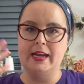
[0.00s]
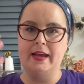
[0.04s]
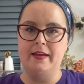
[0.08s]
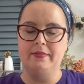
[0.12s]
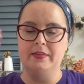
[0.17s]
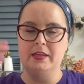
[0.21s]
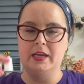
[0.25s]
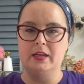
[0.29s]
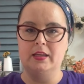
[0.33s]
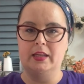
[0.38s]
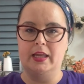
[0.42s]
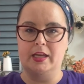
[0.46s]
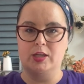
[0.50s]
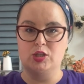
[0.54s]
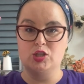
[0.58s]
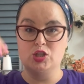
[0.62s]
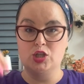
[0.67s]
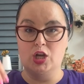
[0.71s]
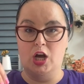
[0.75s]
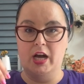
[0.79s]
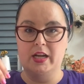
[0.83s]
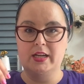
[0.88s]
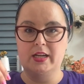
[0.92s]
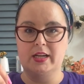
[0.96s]
and then like
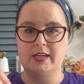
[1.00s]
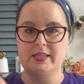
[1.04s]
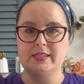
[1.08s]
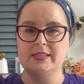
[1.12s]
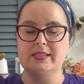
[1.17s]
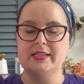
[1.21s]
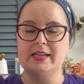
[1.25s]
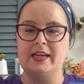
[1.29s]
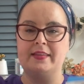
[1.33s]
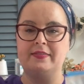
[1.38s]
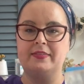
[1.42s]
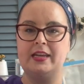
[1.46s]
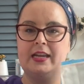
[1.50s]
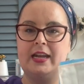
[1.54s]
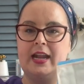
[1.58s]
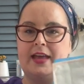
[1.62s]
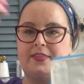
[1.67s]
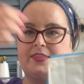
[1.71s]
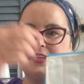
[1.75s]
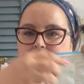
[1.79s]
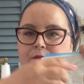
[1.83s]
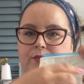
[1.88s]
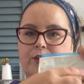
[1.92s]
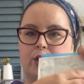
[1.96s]
sawdust, and then
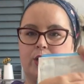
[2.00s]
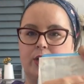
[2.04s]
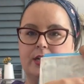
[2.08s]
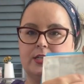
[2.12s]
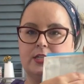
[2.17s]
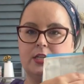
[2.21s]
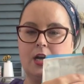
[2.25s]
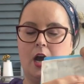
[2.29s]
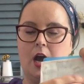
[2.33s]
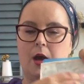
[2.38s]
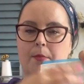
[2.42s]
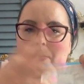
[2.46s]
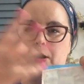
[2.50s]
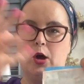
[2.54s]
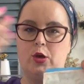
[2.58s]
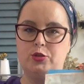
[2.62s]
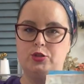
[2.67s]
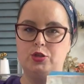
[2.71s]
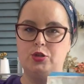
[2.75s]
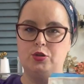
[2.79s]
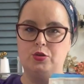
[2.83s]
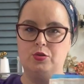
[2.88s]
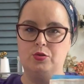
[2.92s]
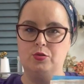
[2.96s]
at the very top I'll
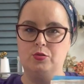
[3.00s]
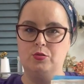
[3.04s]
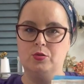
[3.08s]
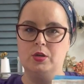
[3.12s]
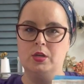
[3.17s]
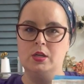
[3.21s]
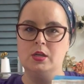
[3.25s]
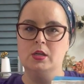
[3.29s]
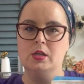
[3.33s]
do